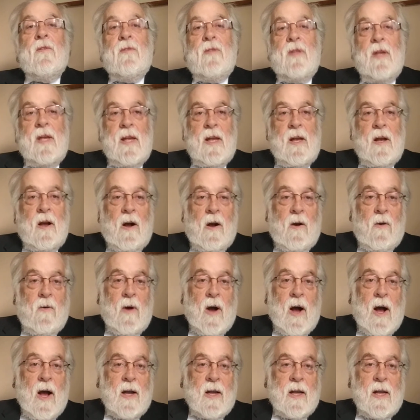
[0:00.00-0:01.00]
the
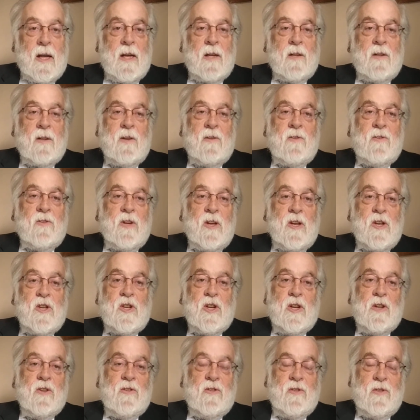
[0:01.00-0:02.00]
halachic
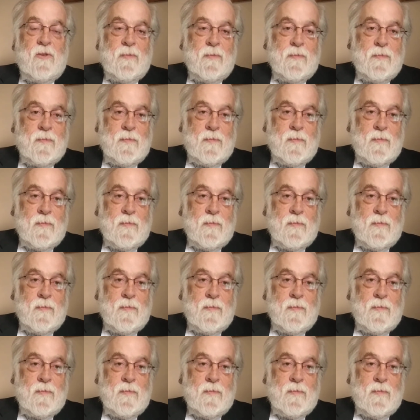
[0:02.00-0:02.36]
decisions.